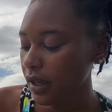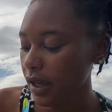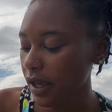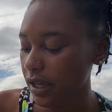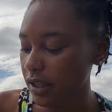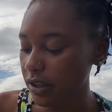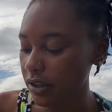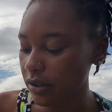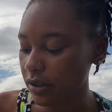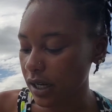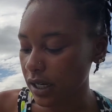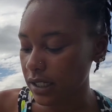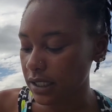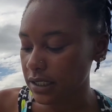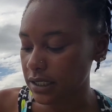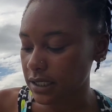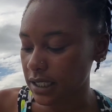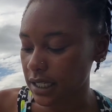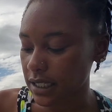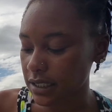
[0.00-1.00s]
In the United
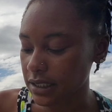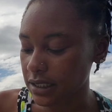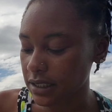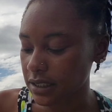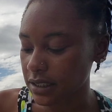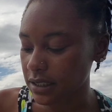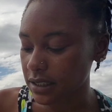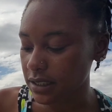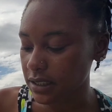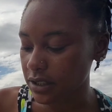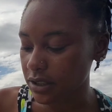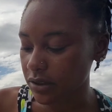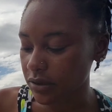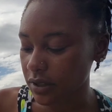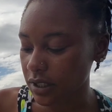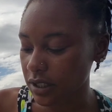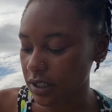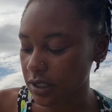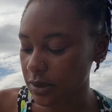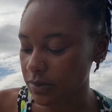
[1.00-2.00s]
States, this
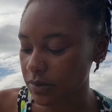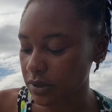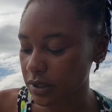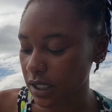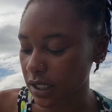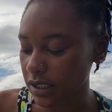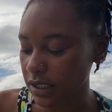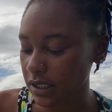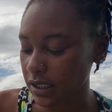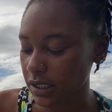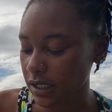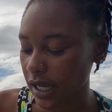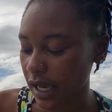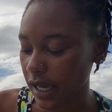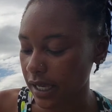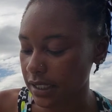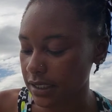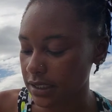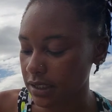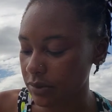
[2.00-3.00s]
unit is presented
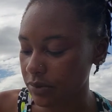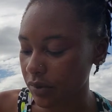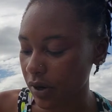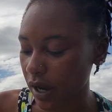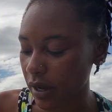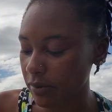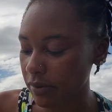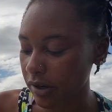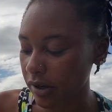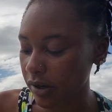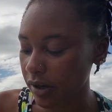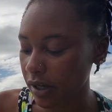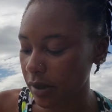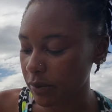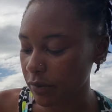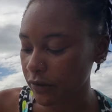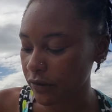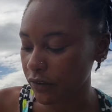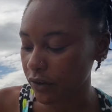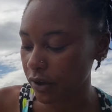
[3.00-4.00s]
as the primary and
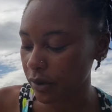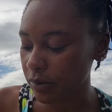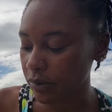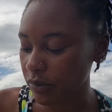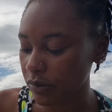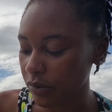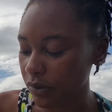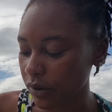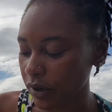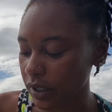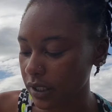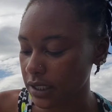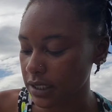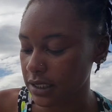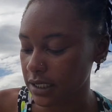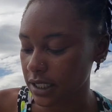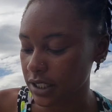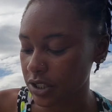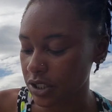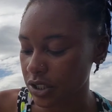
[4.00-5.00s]
preferable
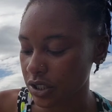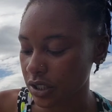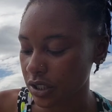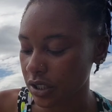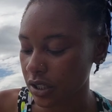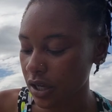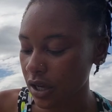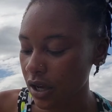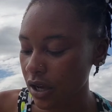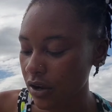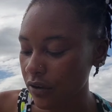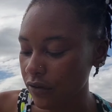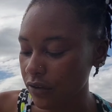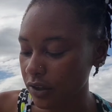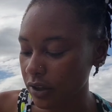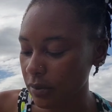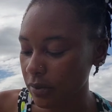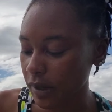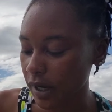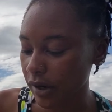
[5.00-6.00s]
organization for
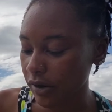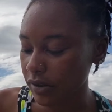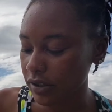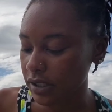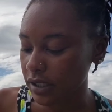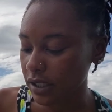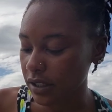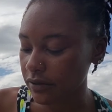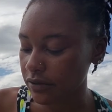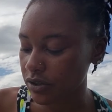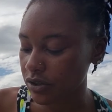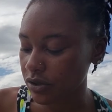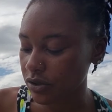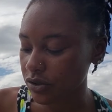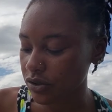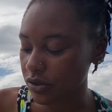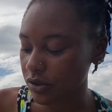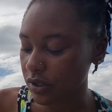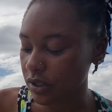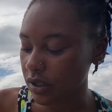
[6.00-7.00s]
the parenting of
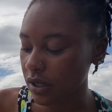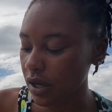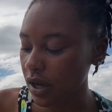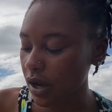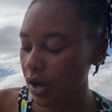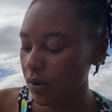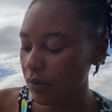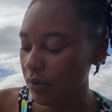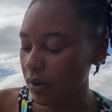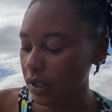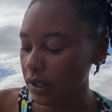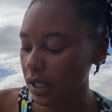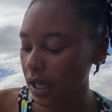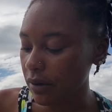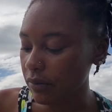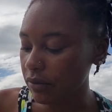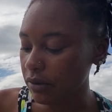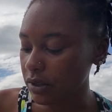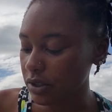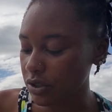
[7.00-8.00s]
children, one
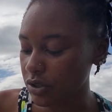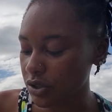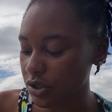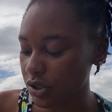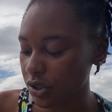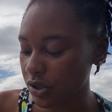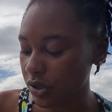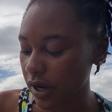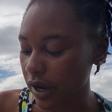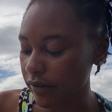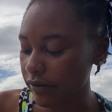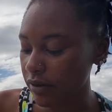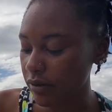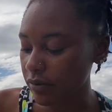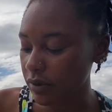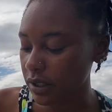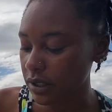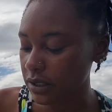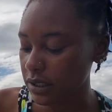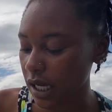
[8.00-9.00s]
that will ensure
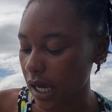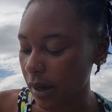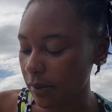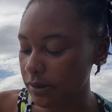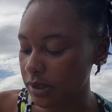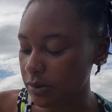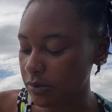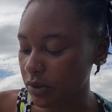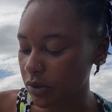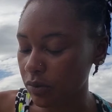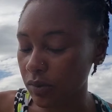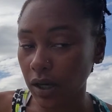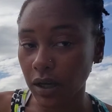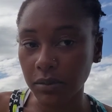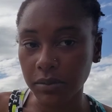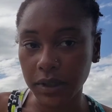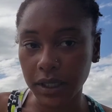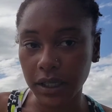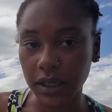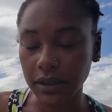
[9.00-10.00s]
everyone's optimal
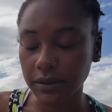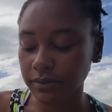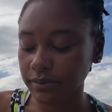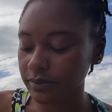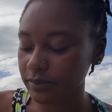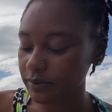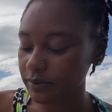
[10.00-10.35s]
well-being.